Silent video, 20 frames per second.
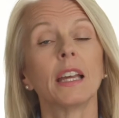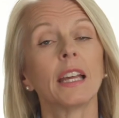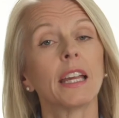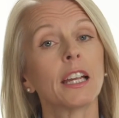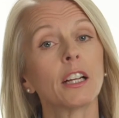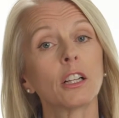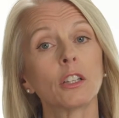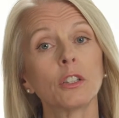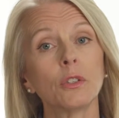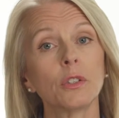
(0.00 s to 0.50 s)

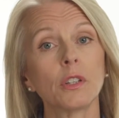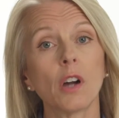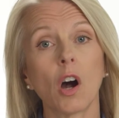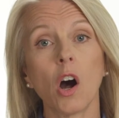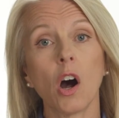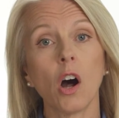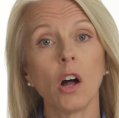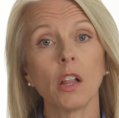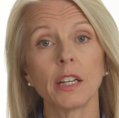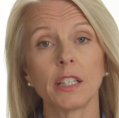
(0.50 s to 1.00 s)
Include
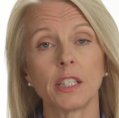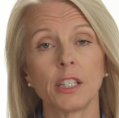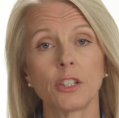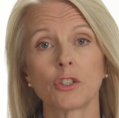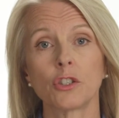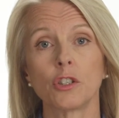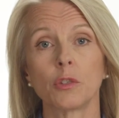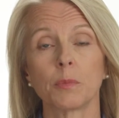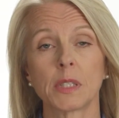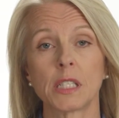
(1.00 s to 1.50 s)
all
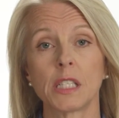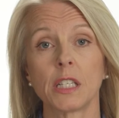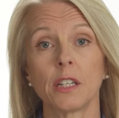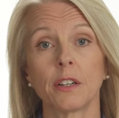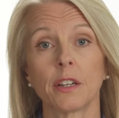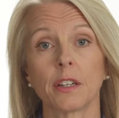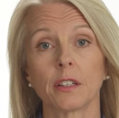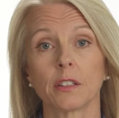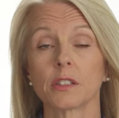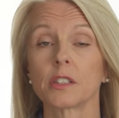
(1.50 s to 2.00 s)
additional
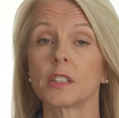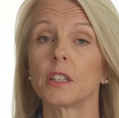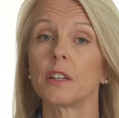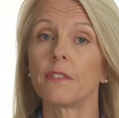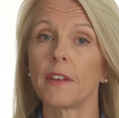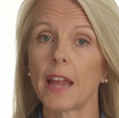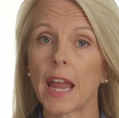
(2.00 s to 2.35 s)
materials if